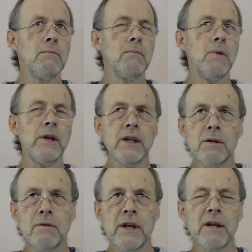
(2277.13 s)
What are you
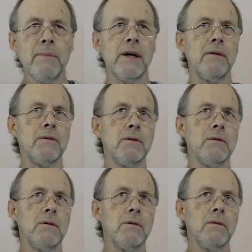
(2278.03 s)
talking
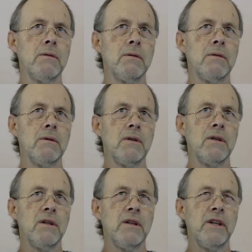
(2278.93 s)
about?